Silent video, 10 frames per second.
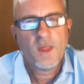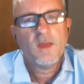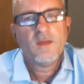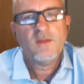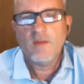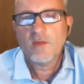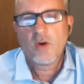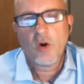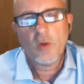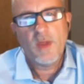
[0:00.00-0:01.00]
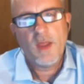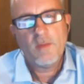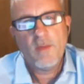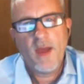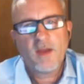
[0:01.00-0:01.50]
David Kirby,
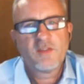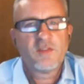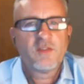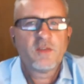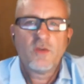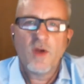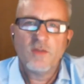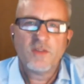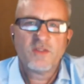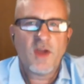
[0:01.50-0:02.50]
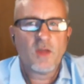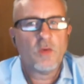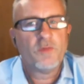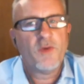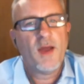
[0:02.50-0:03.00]
Max Kravitz, Tyler
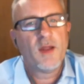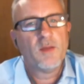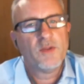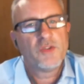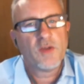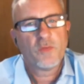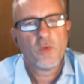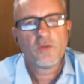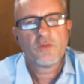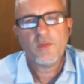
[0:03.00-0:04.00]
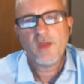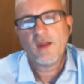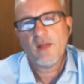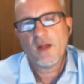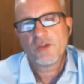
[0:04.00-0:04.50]
Wolf-Adam, and Jeff Wirtz from the
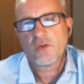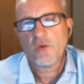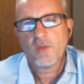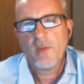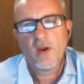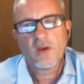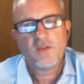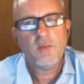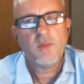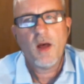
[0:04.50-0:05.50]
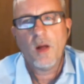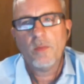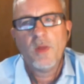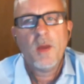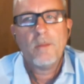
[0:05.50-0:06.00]
AnyLogic North America team to help
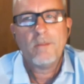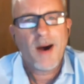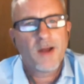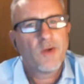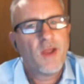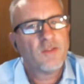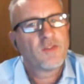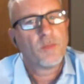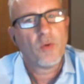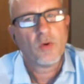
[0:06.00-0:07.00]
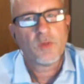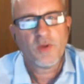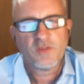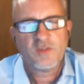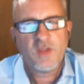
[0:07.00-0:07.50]
moderate and support the
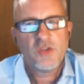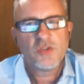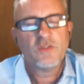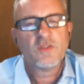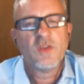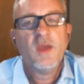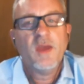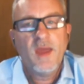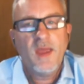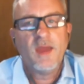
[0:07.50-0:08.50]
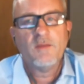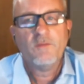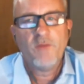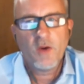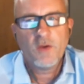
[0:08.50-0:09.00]
presentations. And a
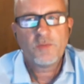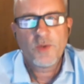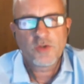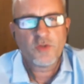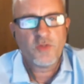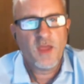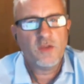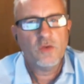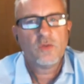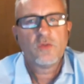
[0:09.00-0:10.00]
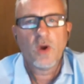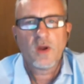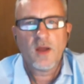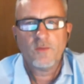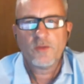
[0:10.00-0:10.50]
very special thank you to our
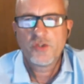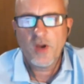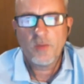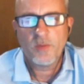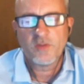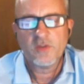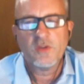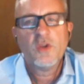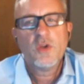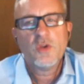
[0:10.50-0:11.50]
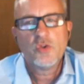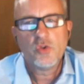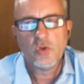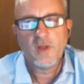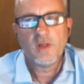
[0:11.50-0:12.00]
conference chairperson,
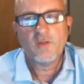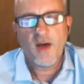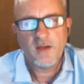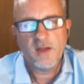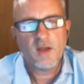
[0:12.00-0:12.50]
Julia Lavagna,